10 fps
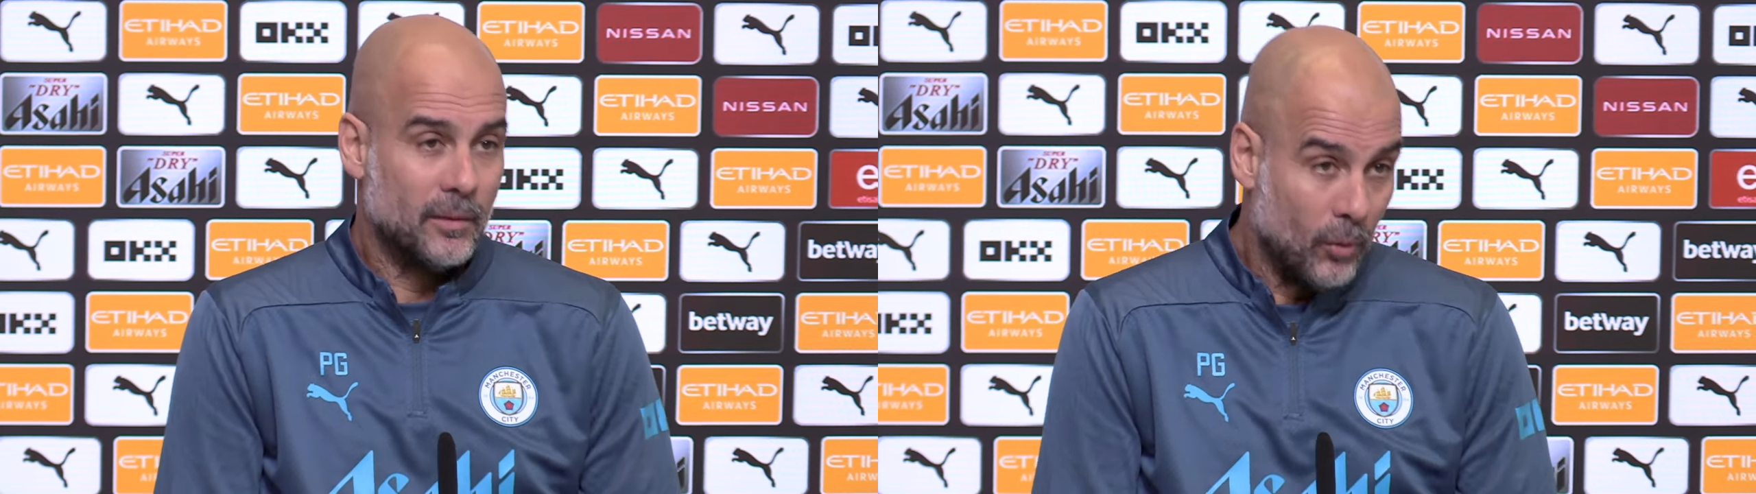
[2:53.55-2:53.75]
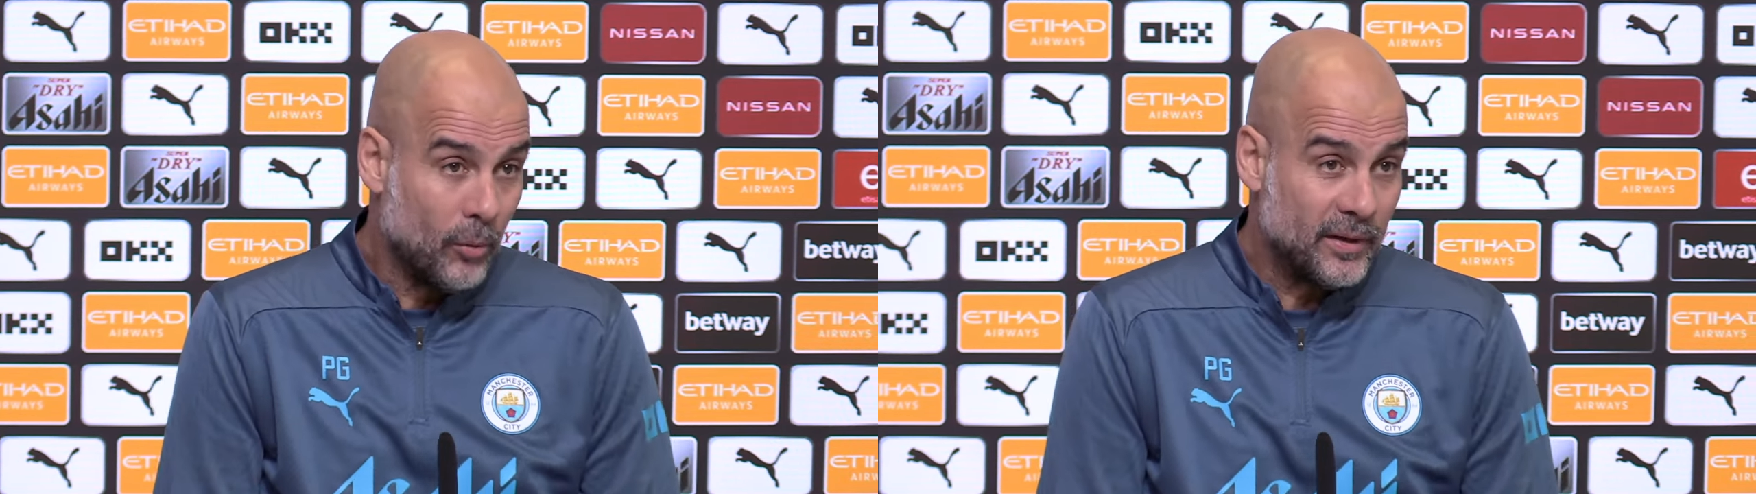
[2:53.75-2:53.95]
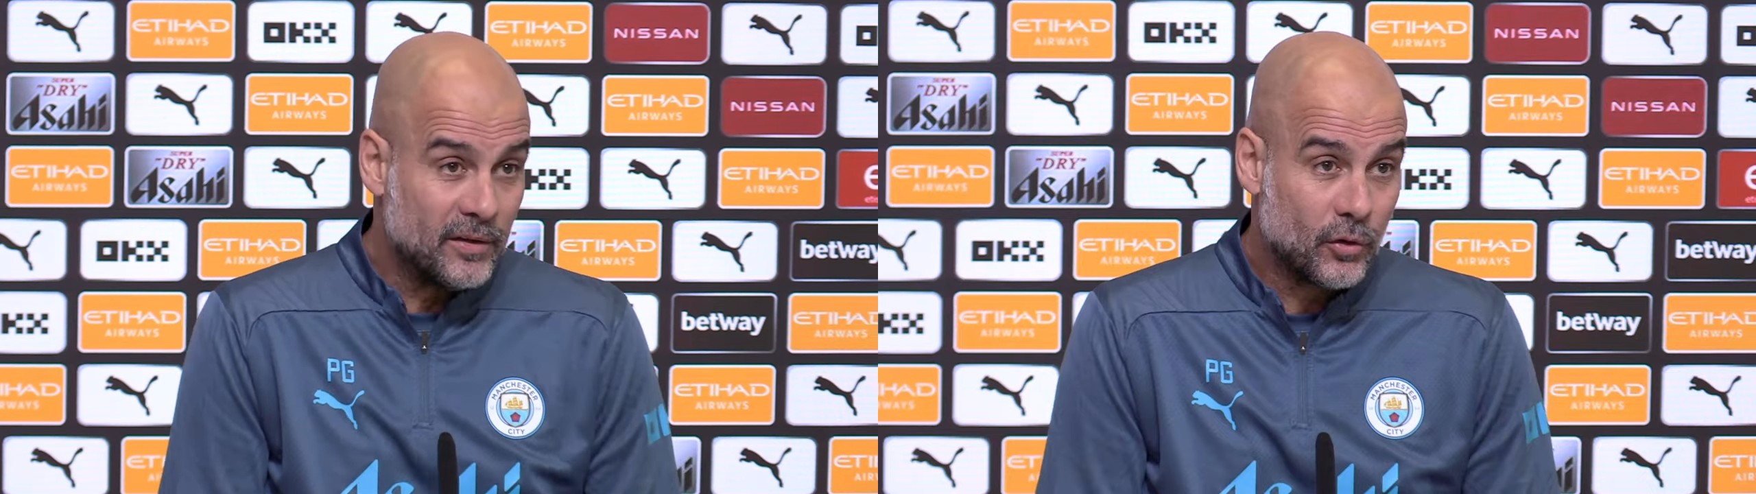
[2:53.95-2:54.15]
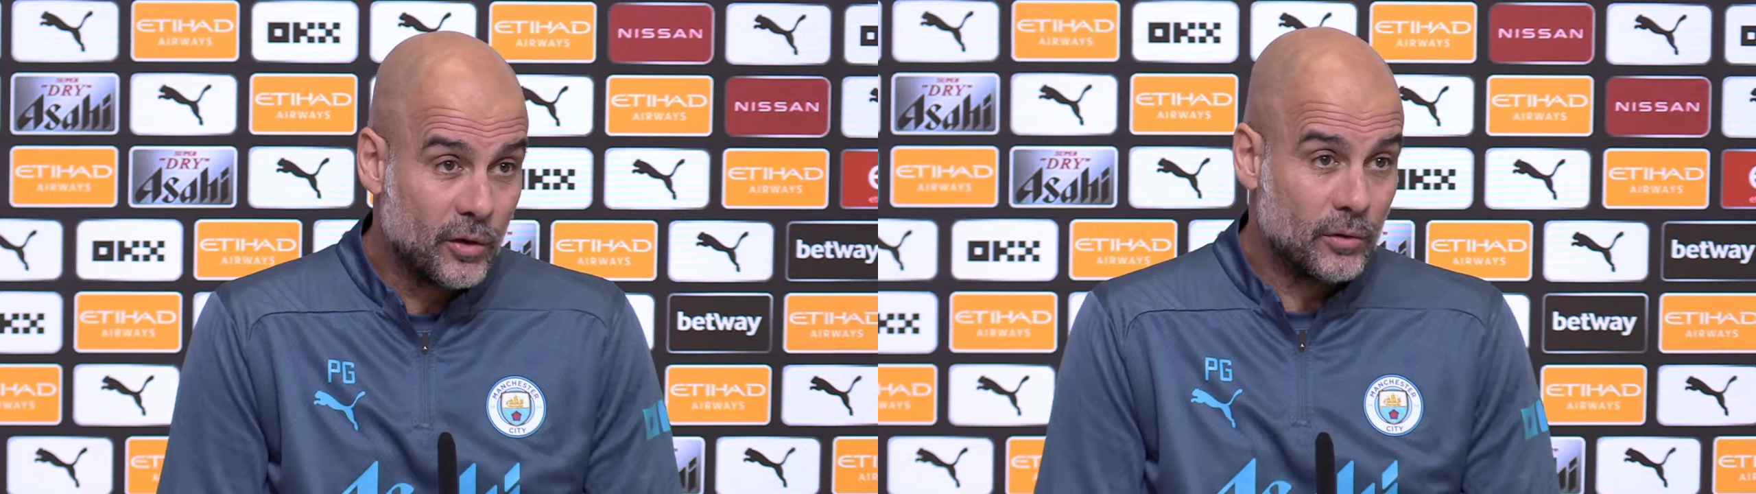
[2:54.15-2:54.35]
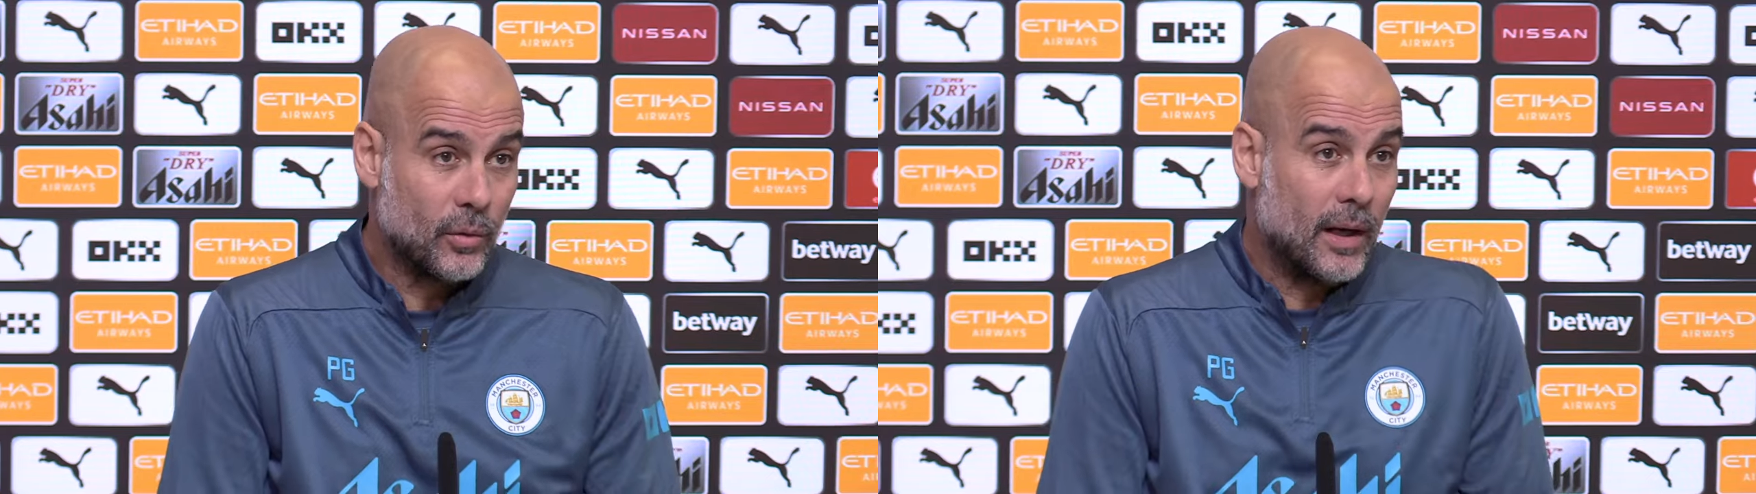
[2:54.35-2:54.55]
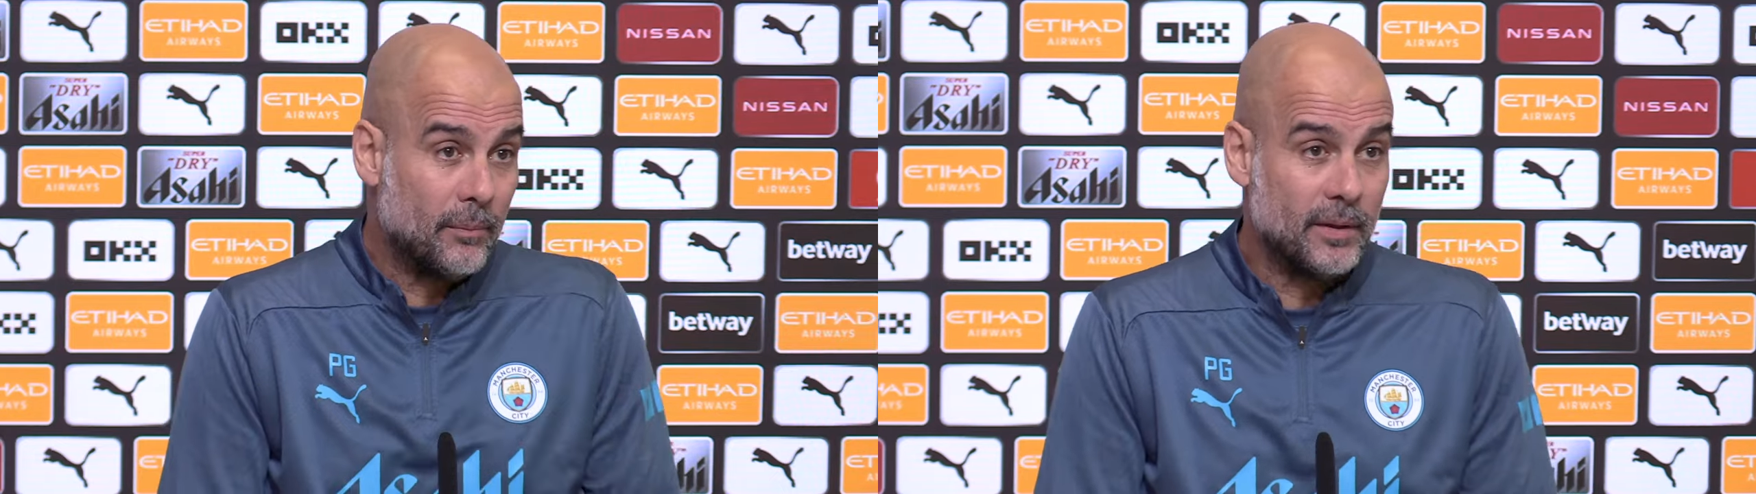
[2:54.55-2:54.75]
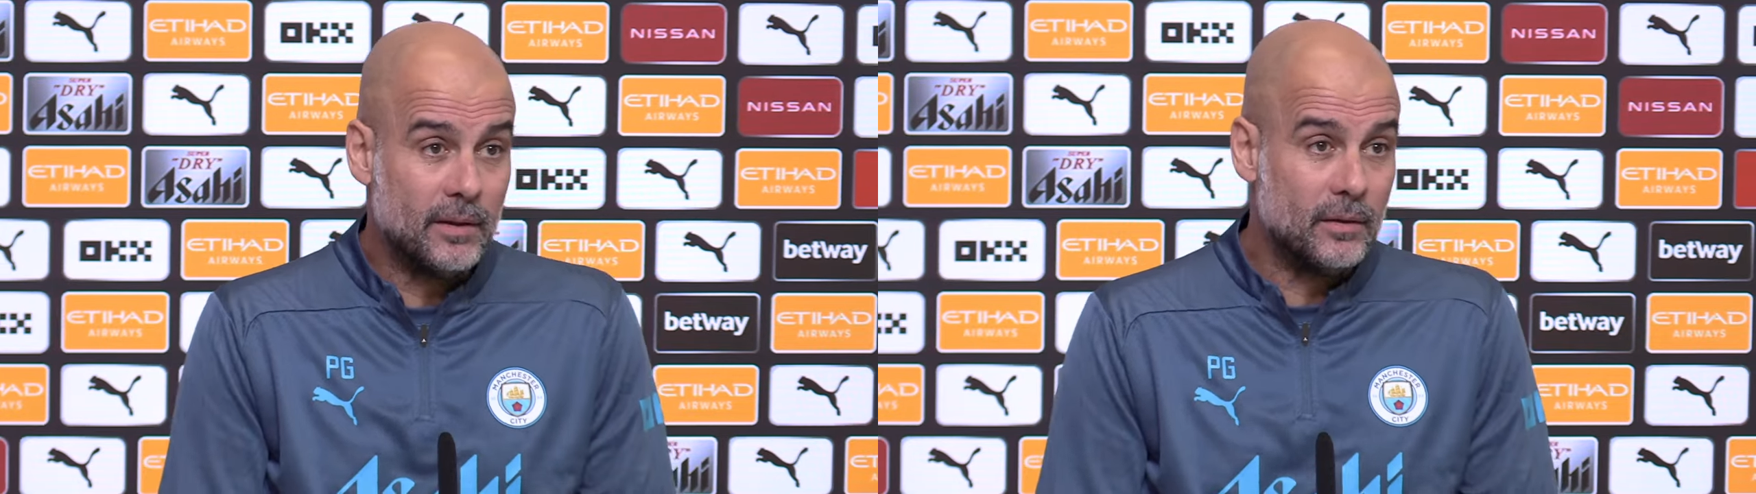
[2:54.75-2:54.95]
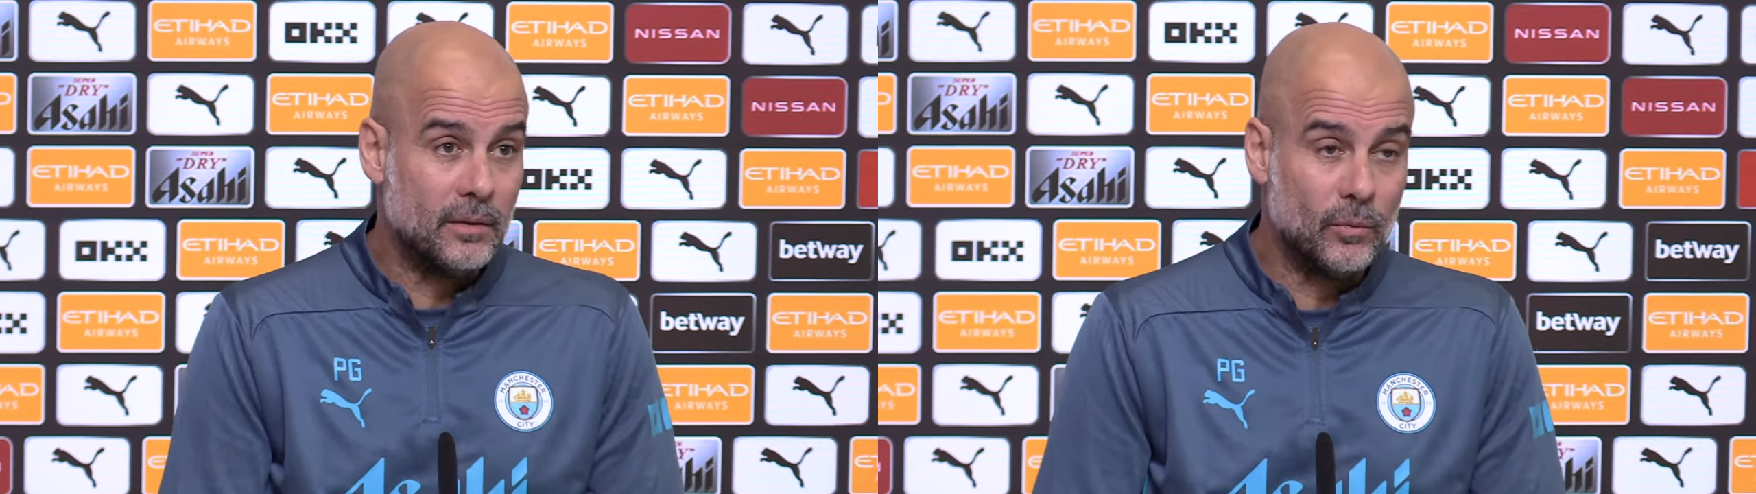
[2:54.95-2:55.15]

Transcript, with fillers: moment it's going to happen,